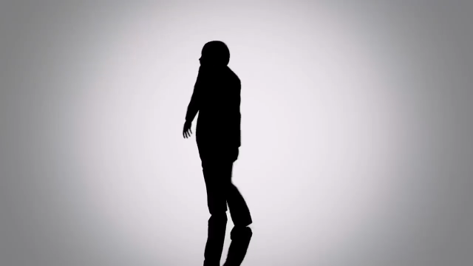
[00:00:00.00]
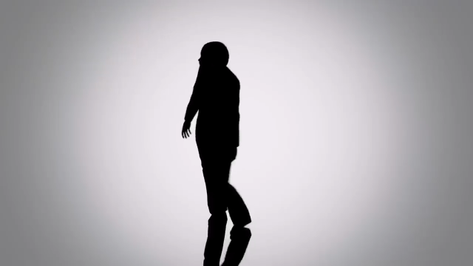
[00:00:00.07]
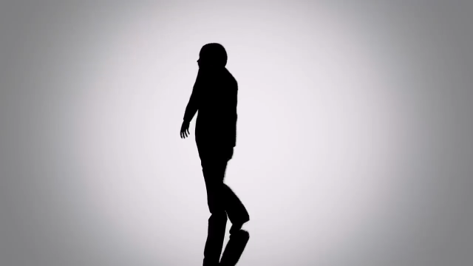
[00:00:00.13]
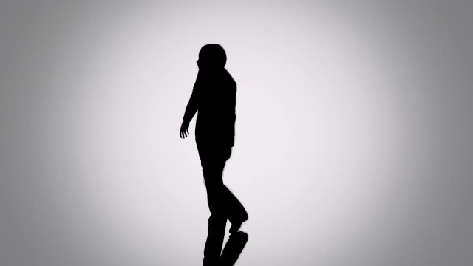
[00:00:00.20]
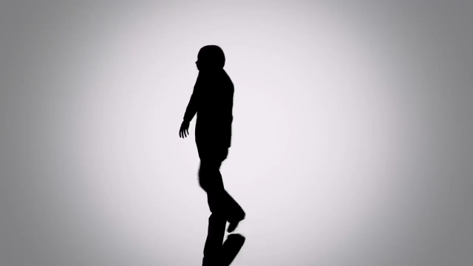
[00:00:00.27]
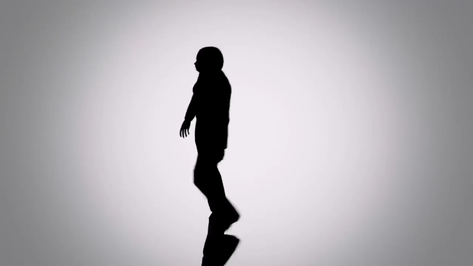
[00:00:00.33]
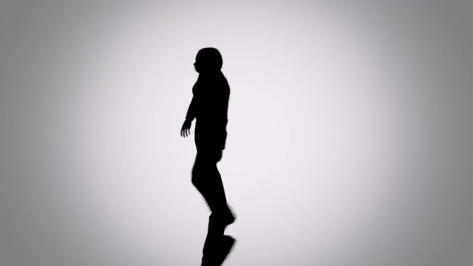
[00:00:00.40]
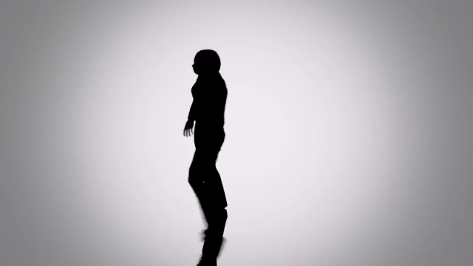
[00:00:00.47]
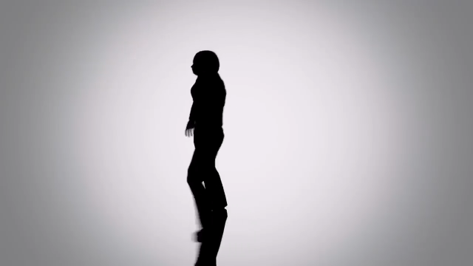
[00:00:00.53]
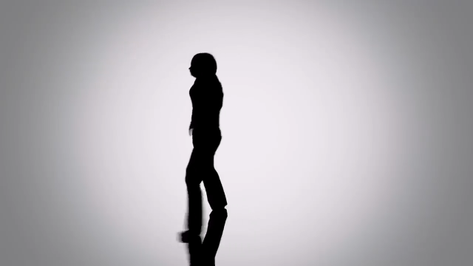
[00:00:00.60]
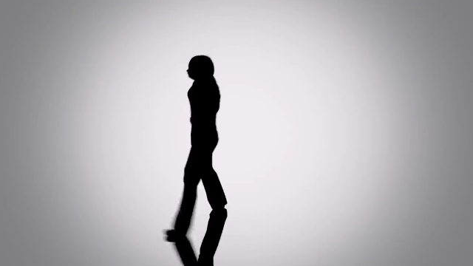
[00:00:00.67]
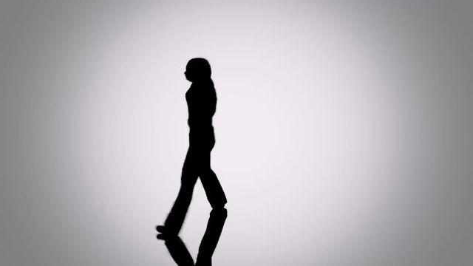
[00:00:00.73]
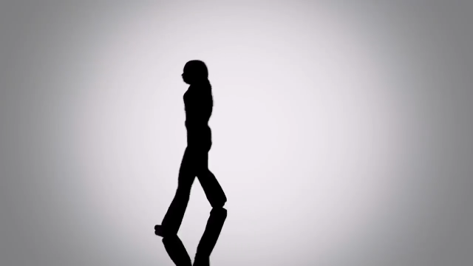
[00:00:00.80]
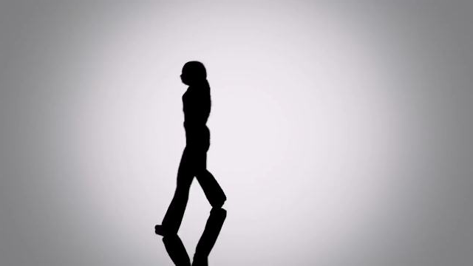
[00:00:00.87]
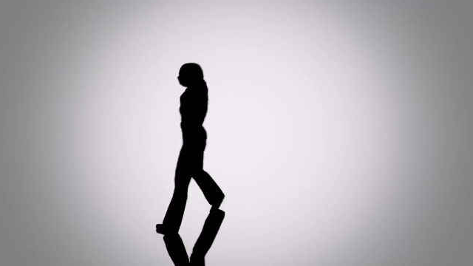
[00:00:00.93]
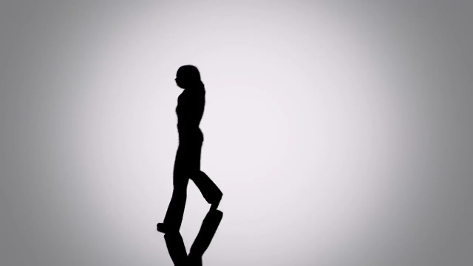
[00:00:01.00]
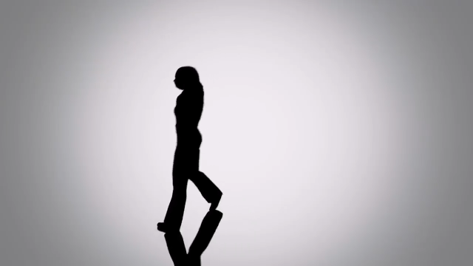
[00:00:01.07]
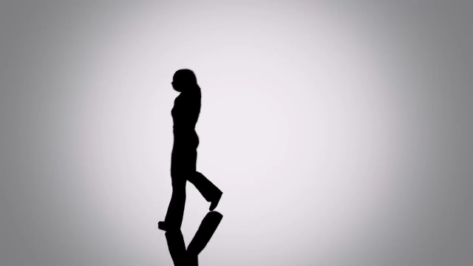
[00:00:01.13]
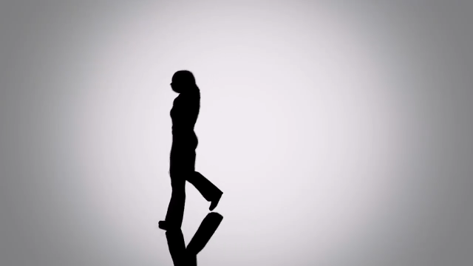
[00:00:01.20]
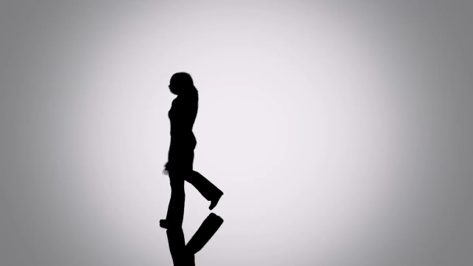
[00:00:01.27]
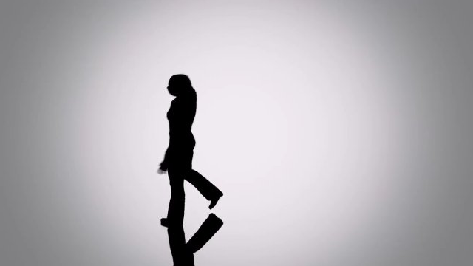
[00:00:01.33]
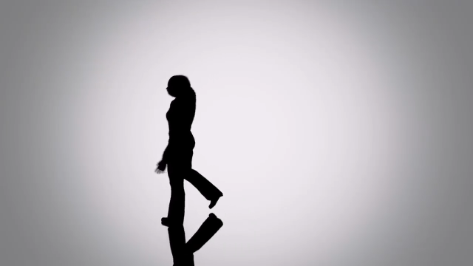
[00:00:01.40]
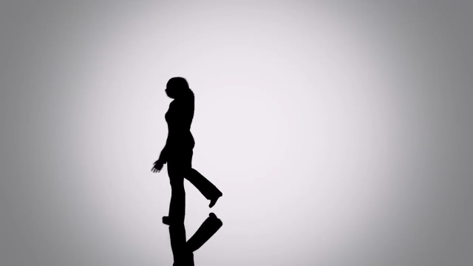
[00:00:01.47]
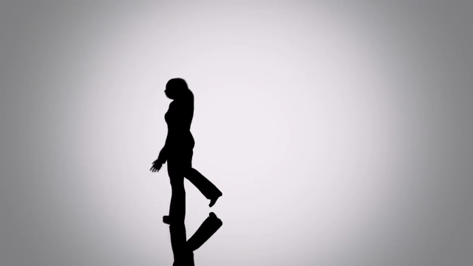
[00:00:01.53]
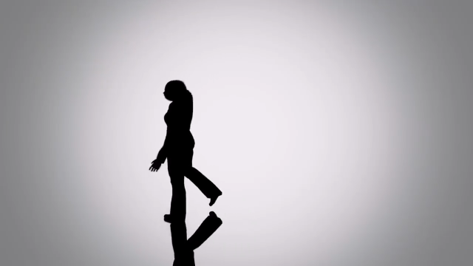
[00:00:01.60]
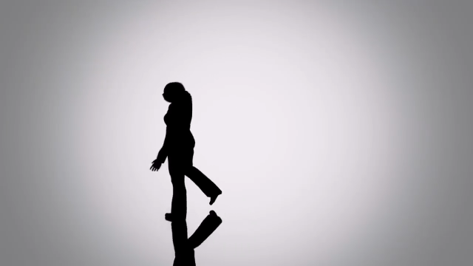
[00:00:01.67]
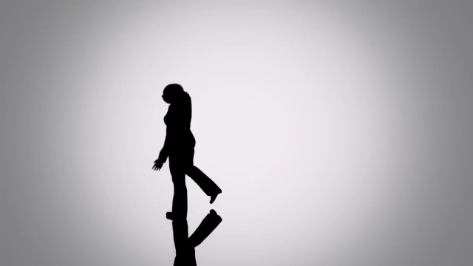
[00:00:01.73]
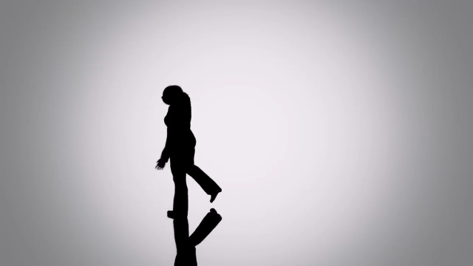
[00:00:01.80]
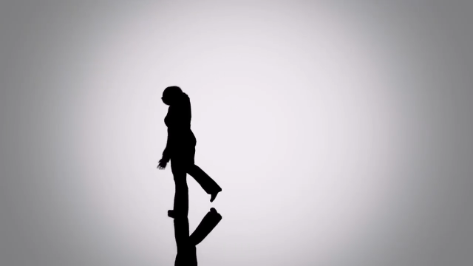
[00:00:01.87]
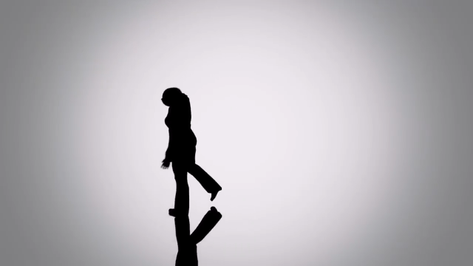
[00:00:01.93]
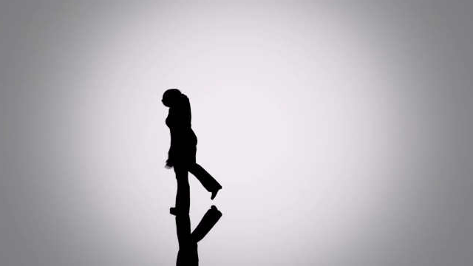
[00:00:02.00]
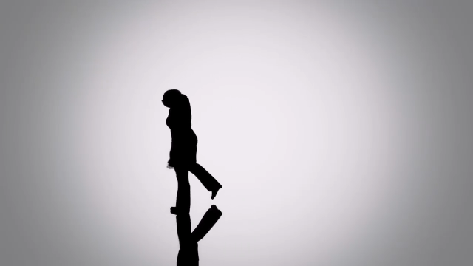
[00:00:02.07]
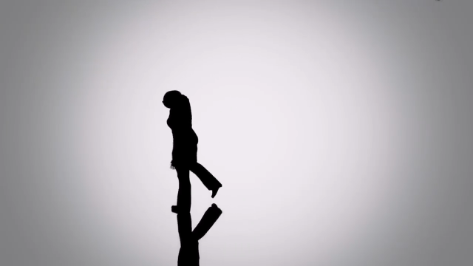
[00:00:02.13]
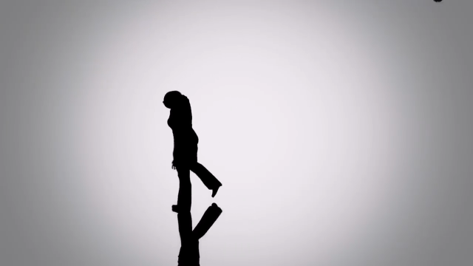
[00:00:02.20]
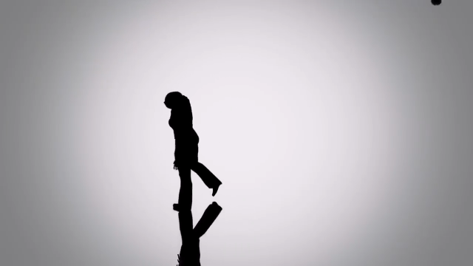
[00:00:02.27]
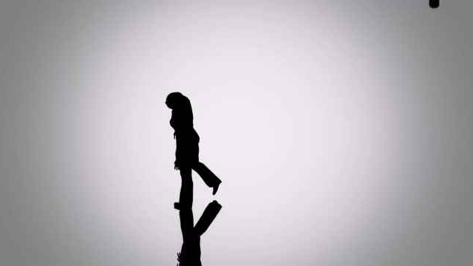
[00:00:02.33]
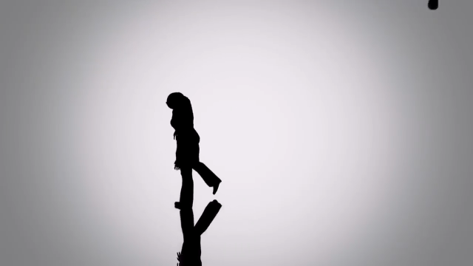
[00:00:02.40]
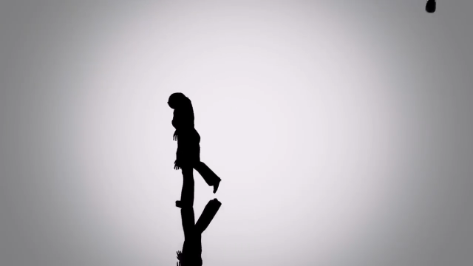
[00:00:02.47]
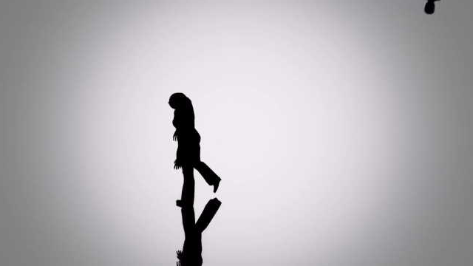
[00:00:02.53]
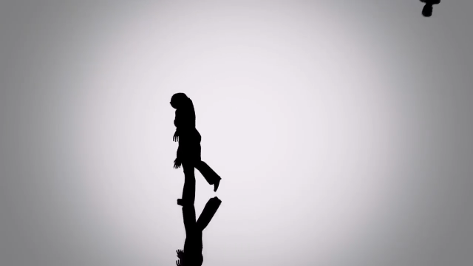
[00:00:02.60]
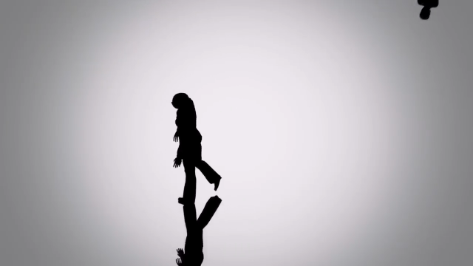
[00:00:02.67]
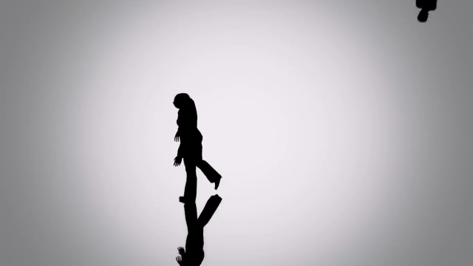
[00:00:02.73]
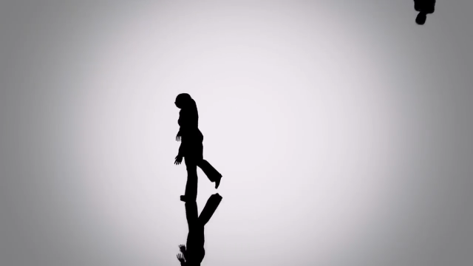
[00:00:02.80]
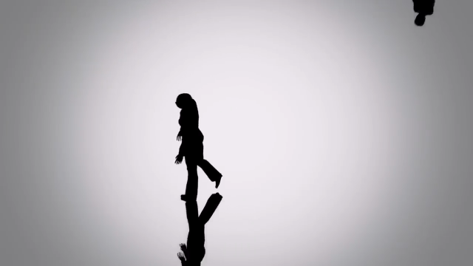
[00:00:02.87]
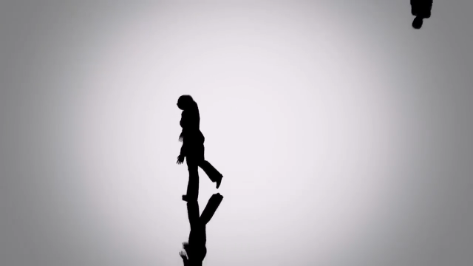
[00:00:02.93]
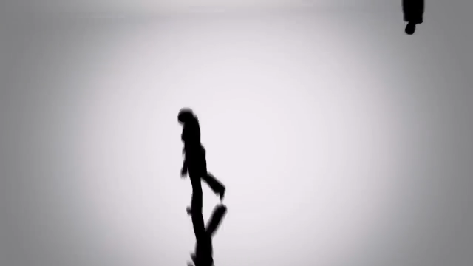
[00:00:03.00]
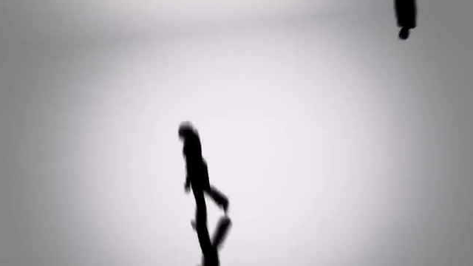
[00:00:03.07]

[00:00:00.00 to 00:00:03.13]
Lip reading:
Nobody's mouth can be seen.